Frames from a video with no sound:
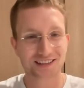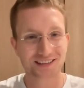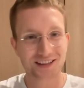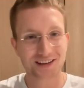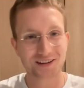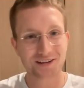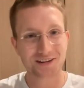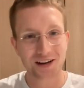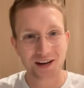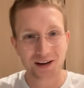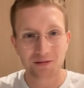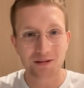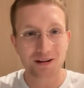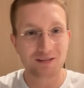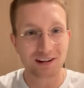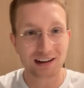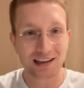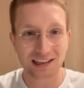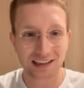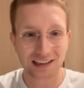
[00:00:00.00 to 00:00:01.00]
So we're
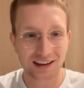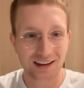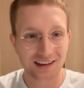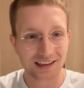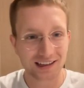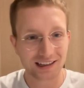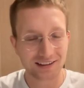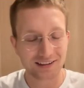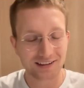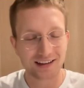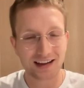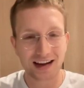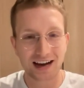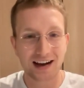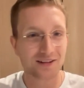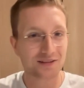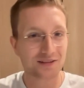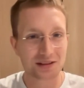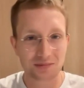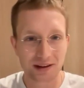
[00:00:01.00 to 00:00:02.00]
really learning on
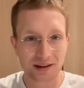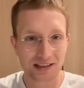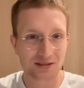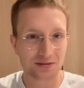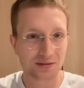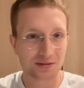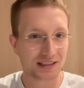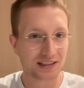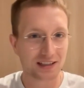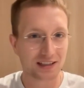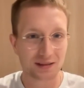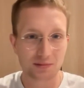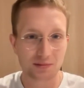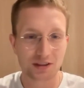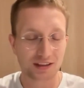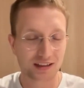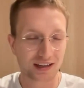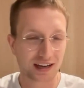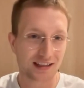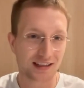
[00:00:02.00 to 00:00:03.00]
how's the best way to
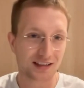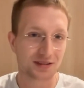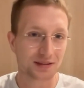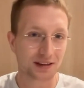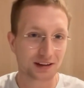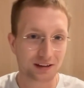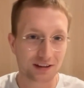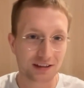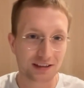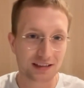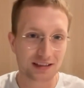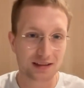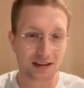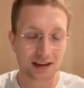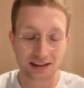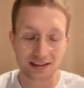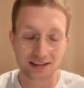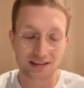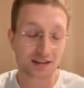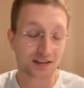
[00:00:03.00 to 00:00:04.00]
communicate to increase,
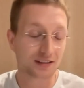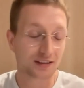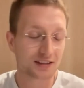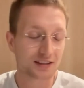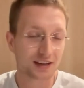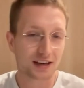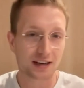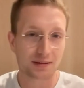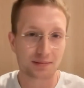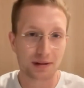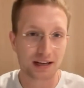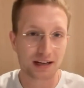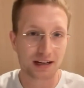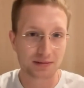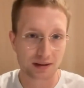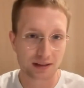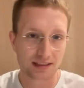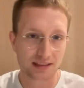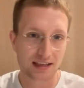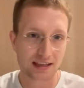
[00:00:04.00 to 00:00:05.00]
to kind of
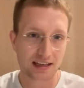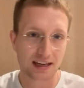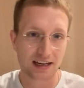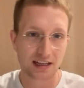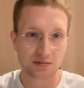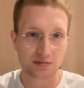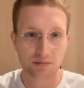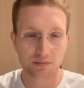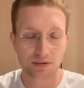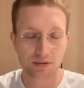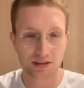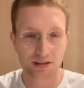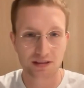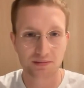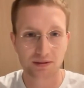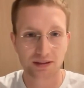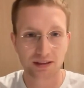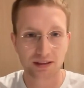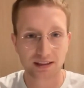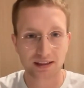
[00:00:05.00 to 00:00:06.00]
maximize the engagement
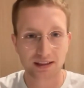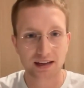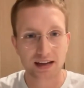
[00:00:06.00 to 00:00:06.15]
possible,